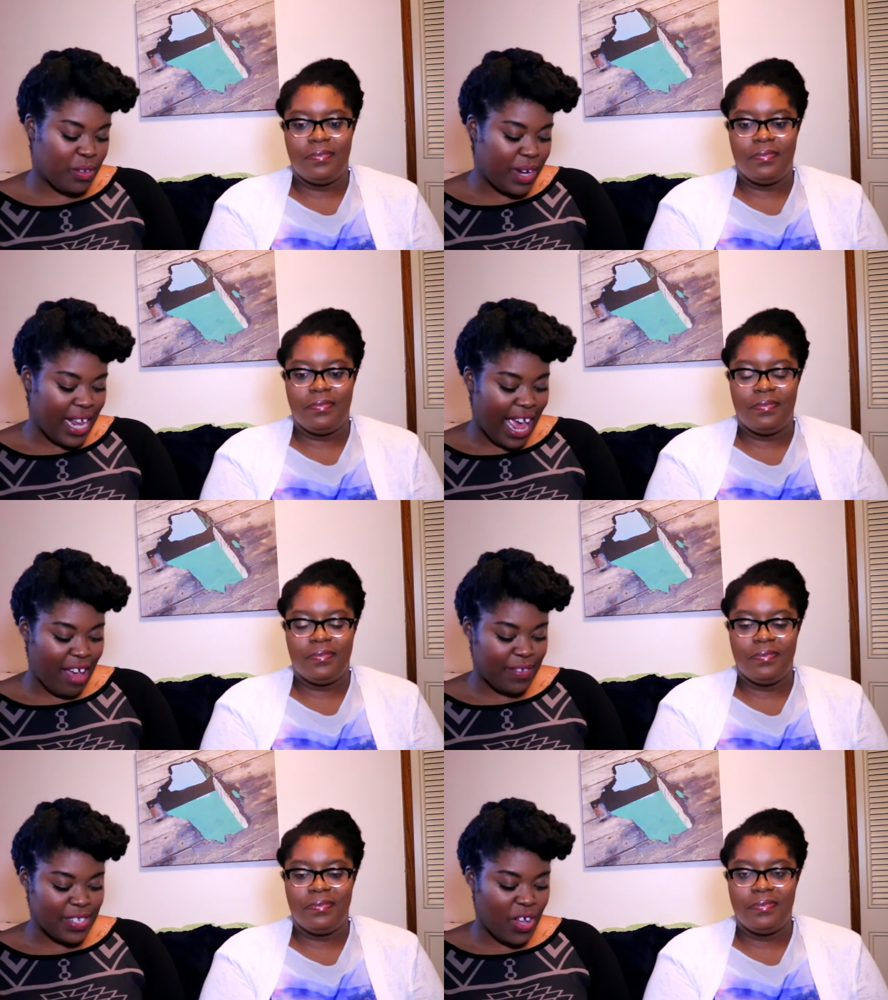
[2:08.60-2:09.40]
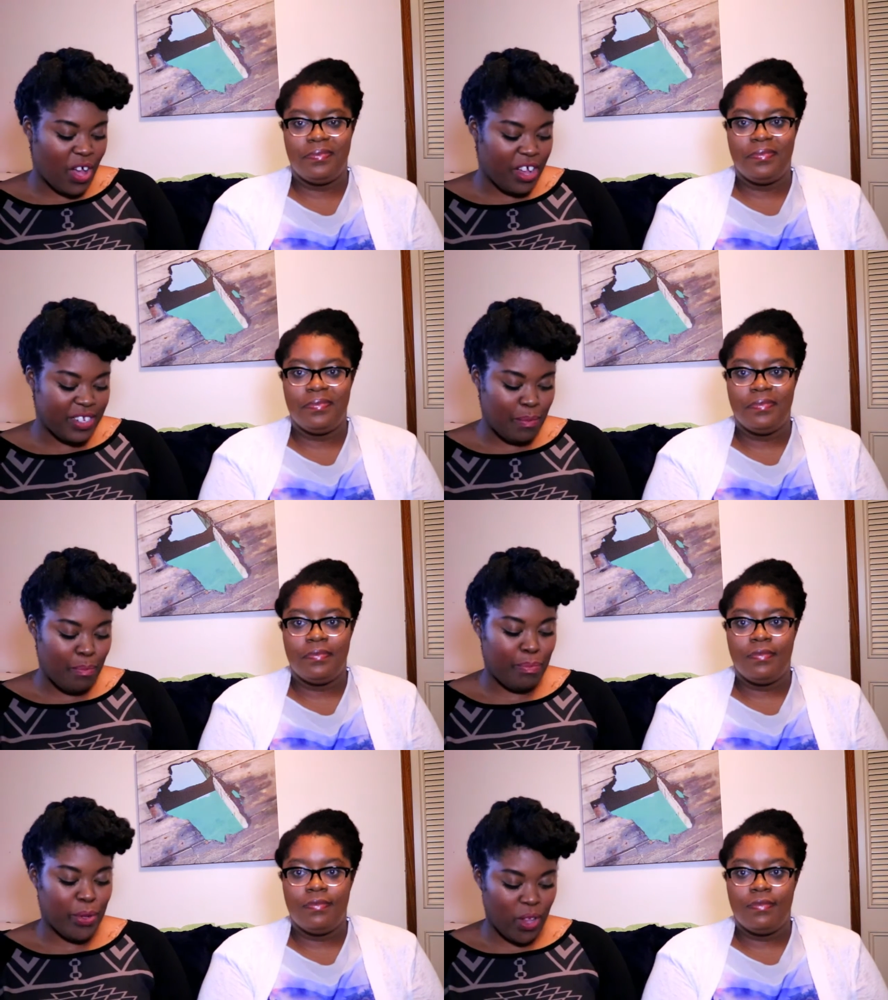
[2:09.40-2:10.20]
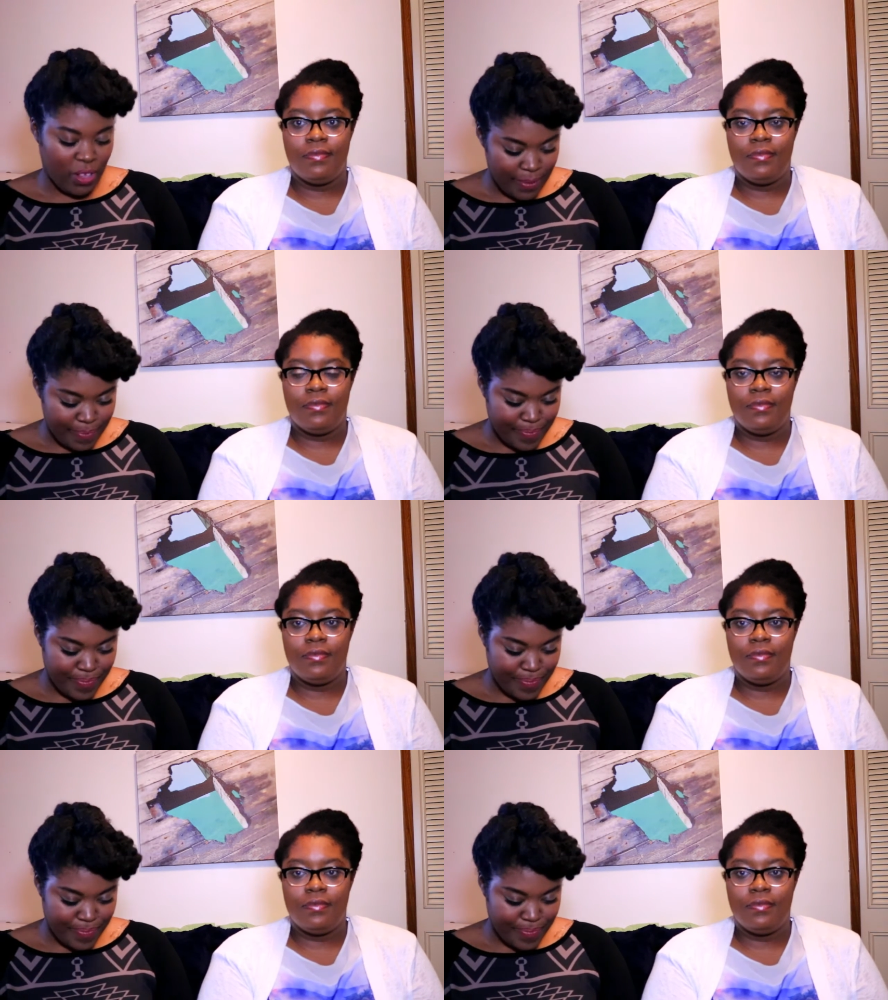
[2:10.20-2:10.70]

Speaker 1: one I have is called Bull.